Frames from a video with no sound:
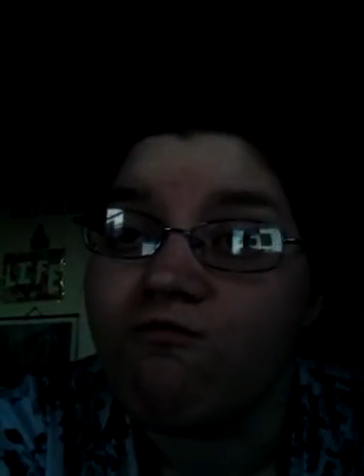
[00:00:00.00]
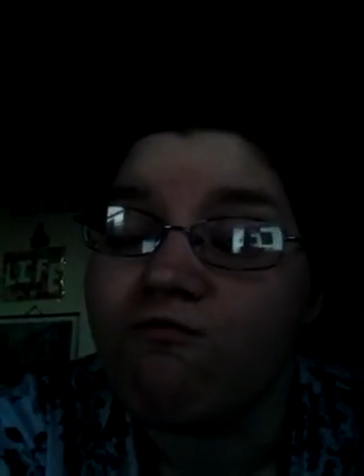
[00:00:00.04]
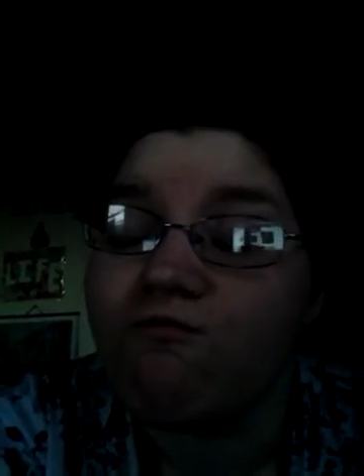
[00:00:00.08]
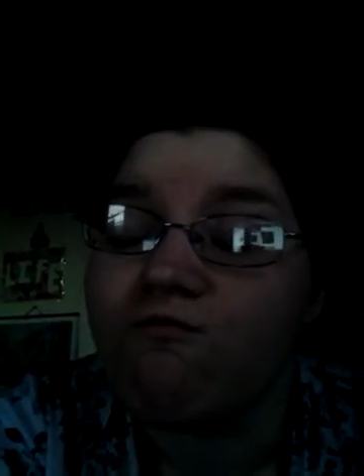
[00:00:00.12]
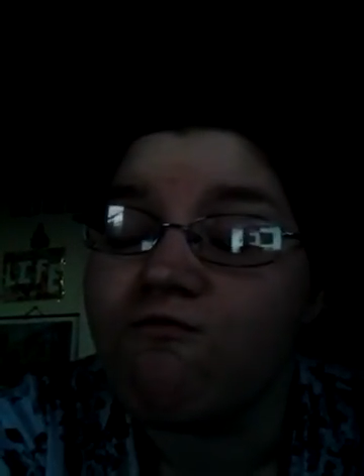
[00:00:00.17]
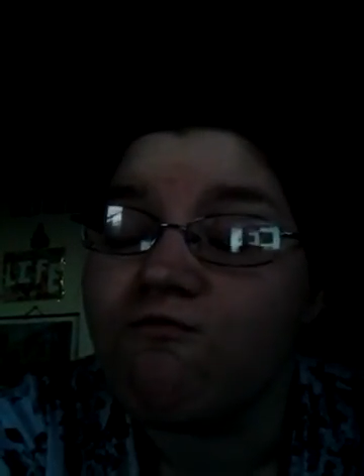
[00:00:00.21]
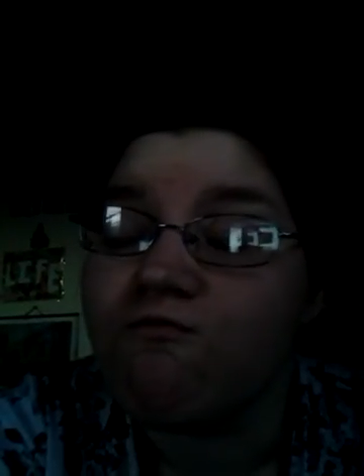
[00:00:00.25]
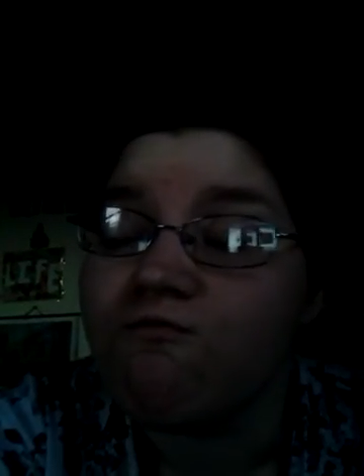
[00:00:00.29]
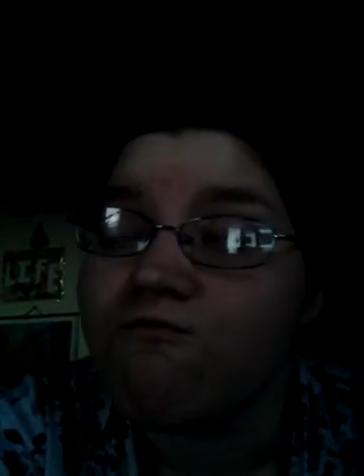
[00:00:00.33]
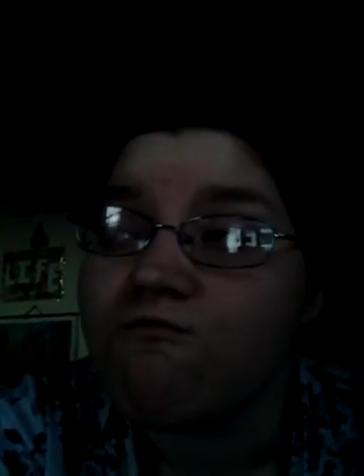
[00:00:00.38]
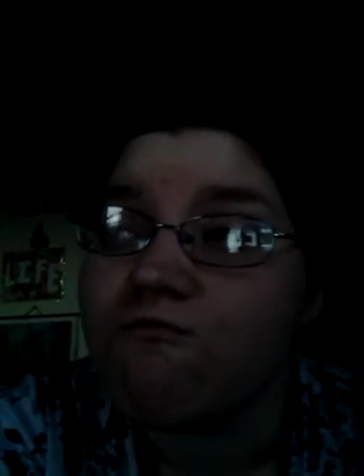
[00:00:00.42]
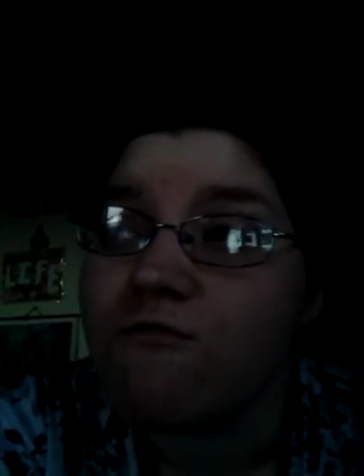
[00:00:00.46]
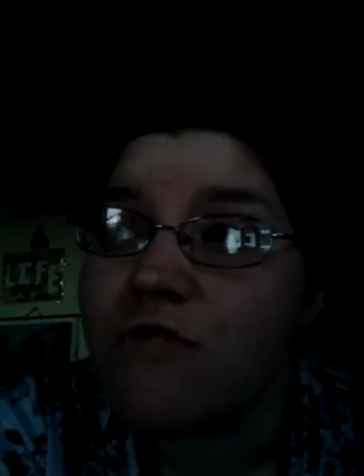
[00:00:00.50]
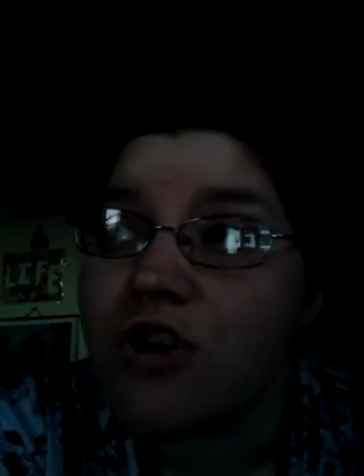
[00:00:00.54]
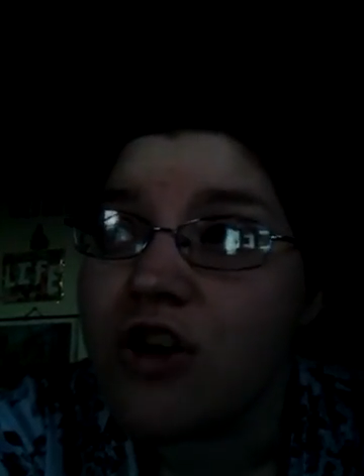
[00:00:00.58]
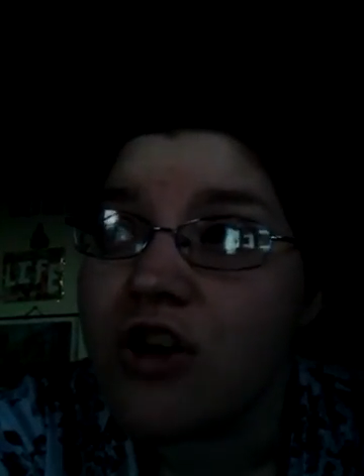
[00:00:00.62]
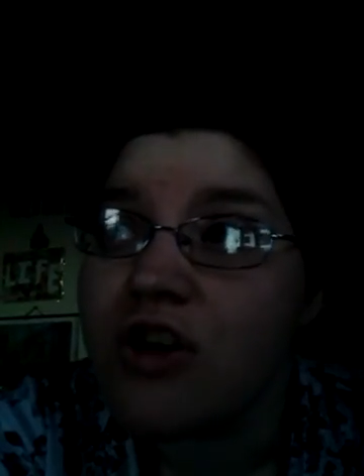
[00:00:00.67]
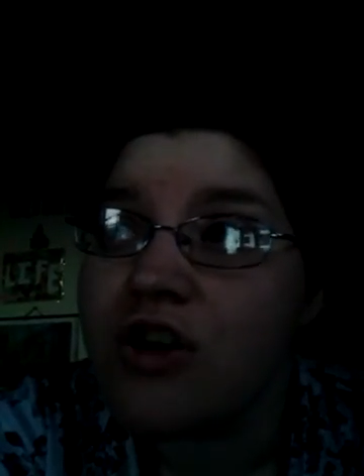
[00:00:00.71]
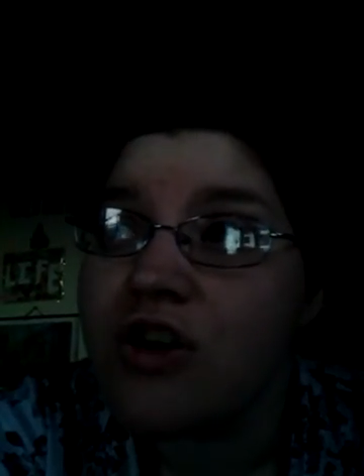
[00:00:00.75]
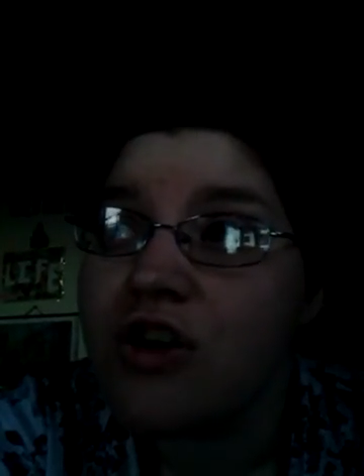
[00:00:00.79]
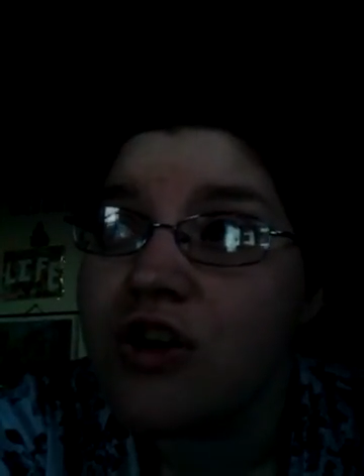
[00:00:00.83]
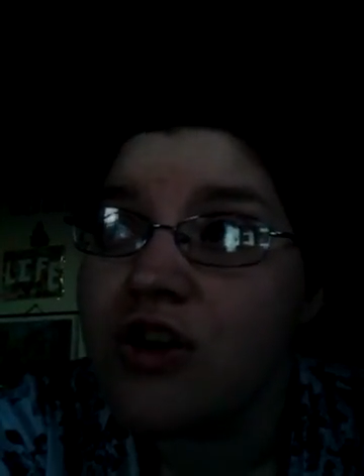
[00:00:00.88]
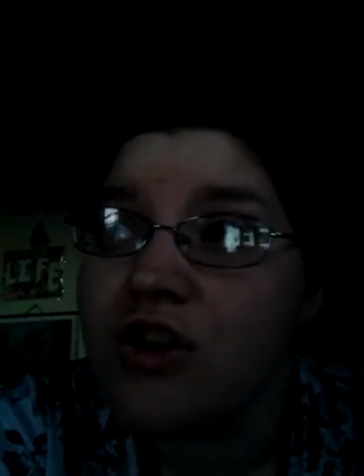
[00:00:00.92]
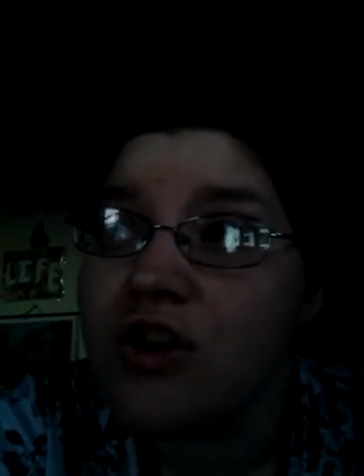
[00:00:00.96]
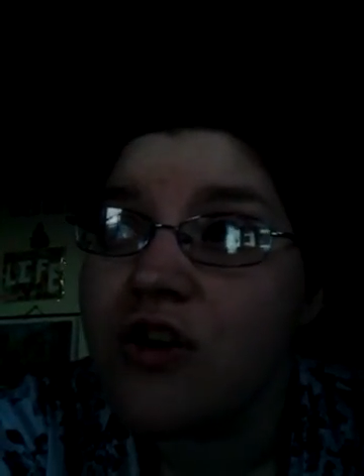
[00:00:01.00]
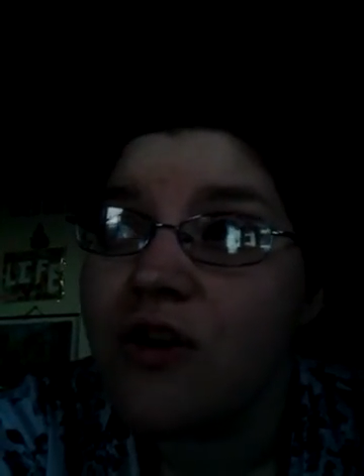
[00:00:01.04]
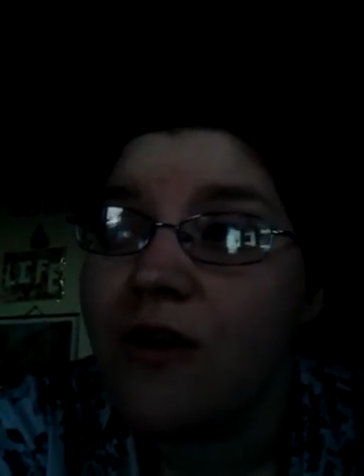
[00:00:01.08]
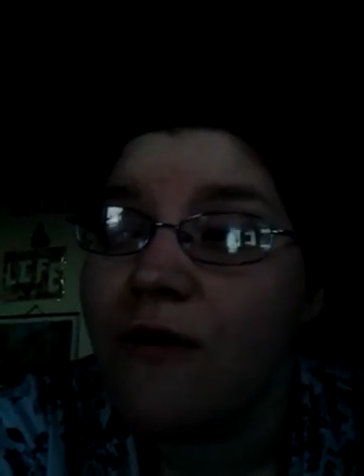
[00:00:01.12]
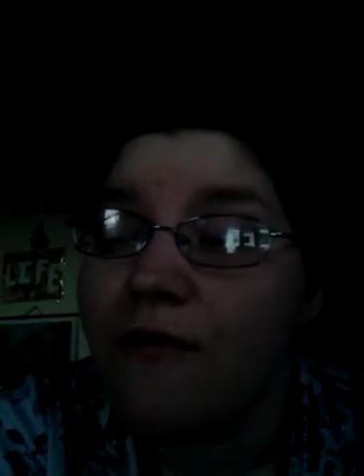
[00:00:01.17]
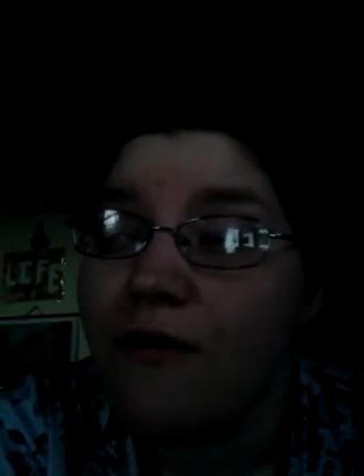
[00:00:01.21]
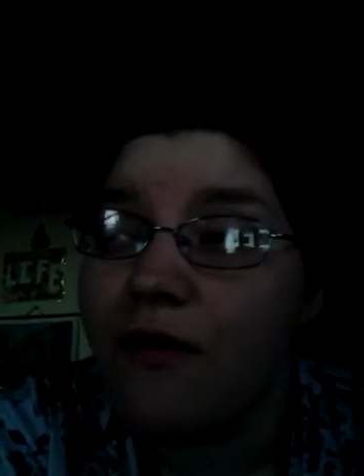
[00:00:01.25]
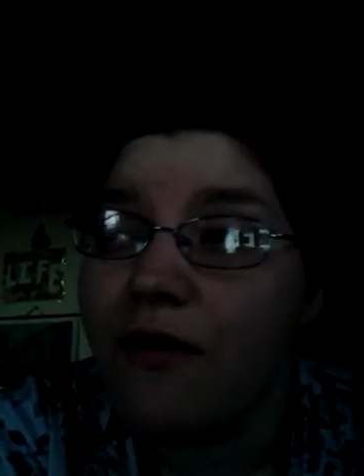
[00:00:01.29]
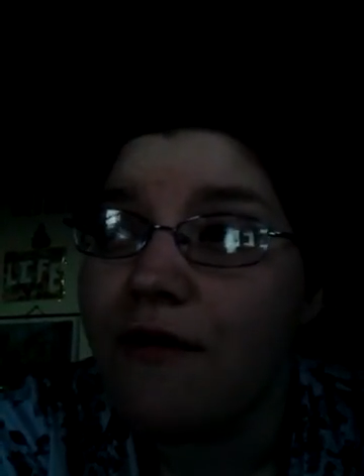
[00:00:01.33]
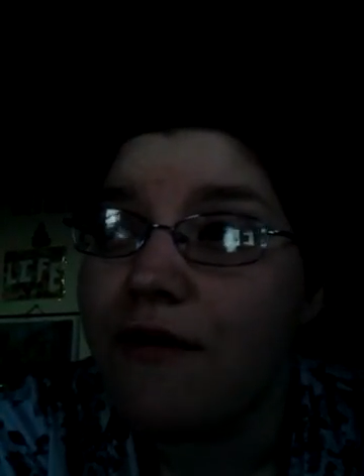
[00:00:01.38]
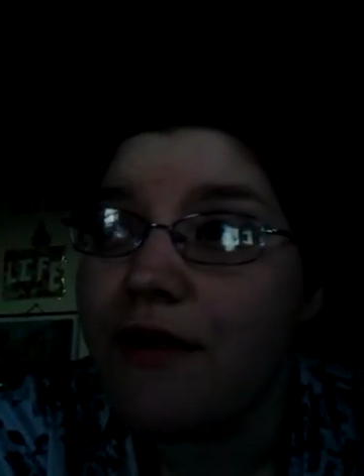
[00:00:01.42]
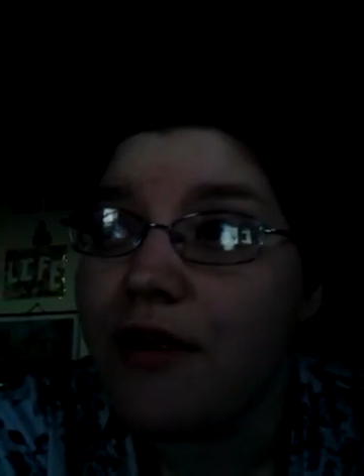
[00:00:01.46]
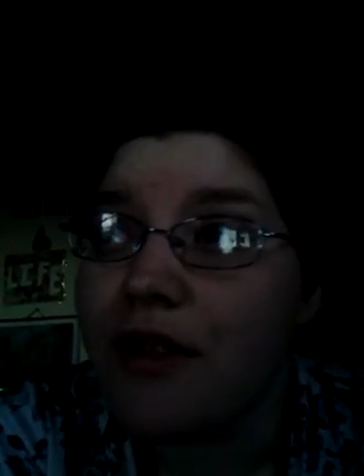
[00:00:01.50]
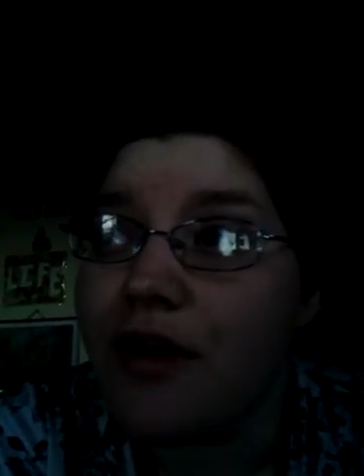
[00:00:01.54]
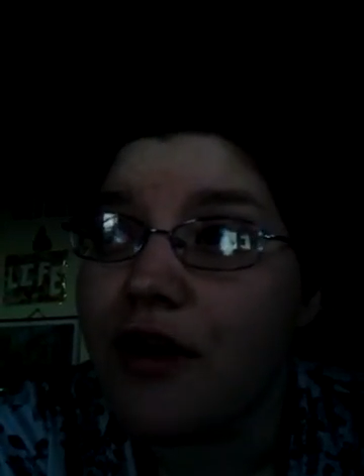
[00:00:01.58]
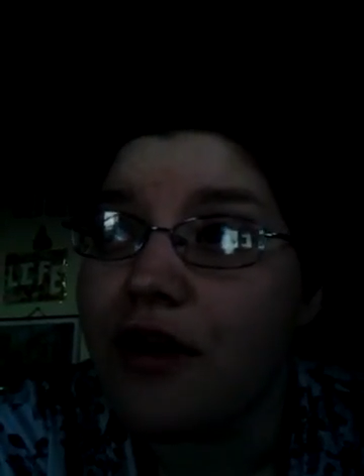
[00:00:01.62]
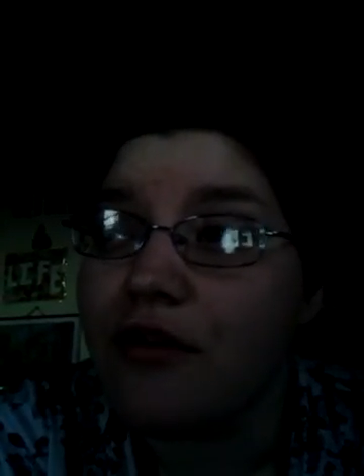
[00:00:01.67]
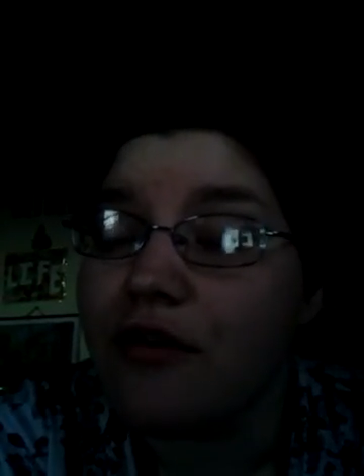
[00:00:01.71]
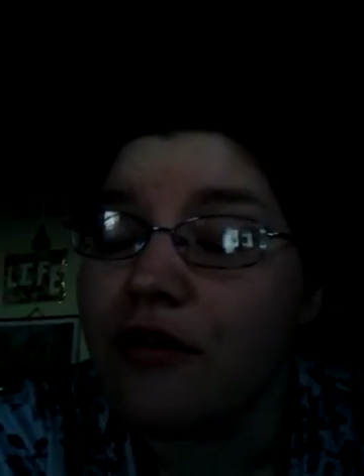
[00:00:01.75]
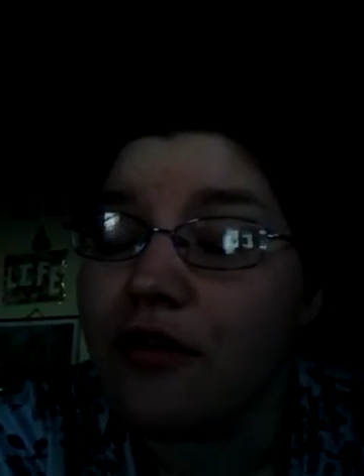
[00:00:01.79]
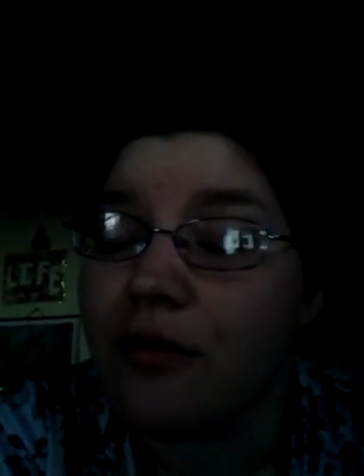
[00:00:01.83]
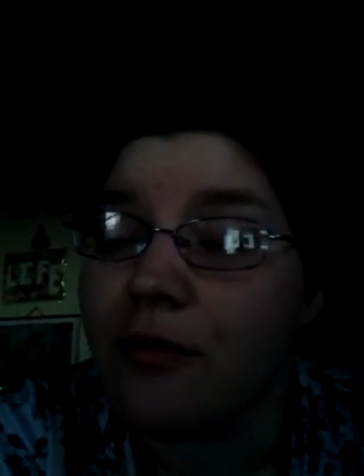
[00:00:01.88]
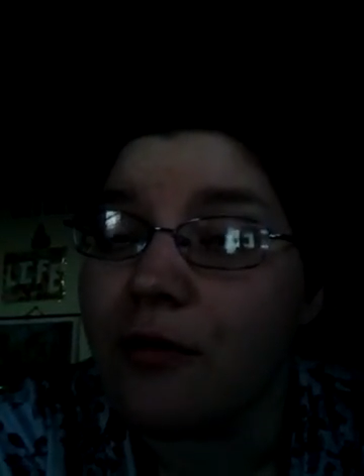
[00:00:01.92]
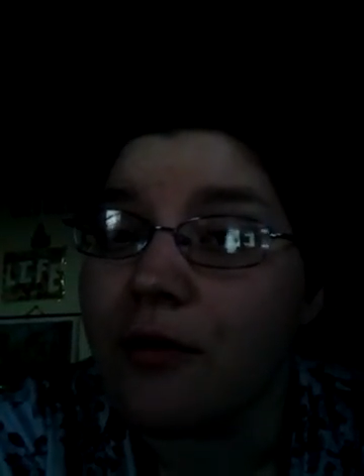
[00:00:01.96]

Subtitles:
1,500